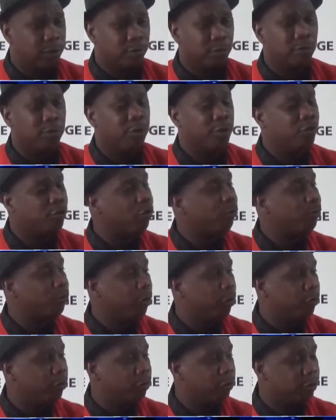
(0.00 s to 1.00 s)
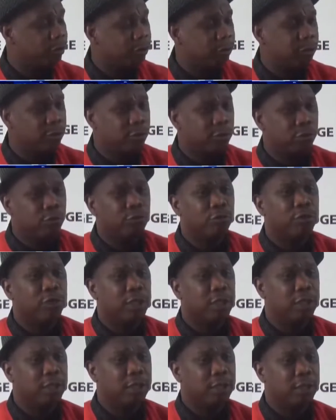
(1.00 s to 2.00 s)
will be so proud to
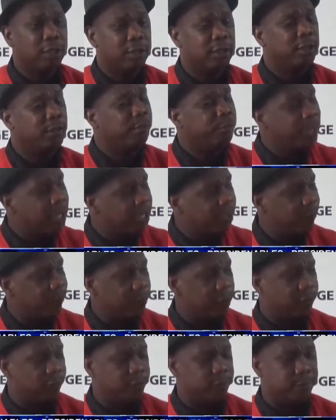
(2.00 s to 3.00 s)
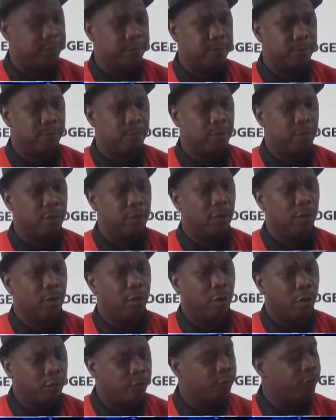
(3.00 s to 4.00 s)
see the benefits
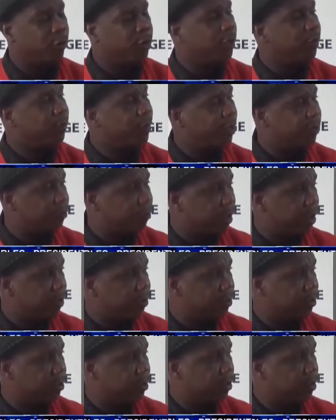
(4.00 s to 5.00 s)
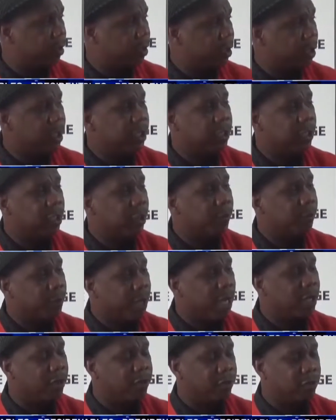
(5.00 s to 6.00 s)
of your investment in the
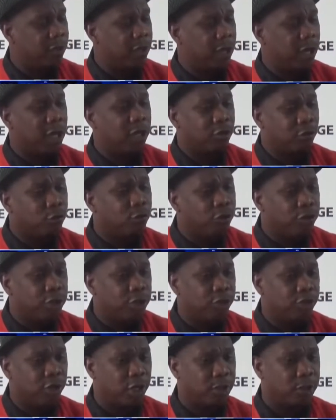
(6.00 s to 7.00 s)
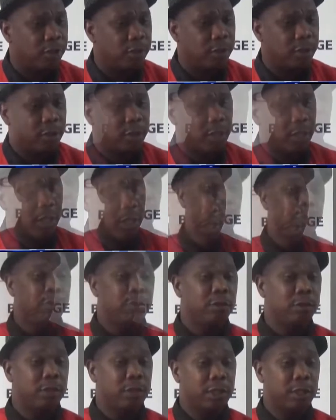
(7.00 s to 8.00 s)
Umpires Association. We
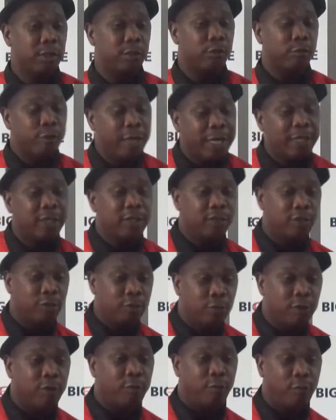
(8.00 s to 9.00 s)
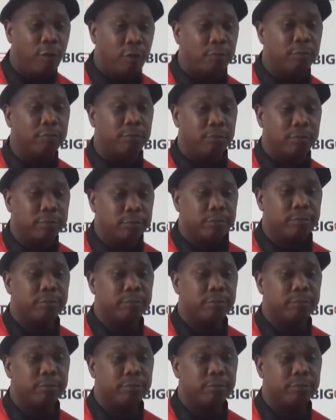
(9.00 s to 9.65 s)
will wear this uniform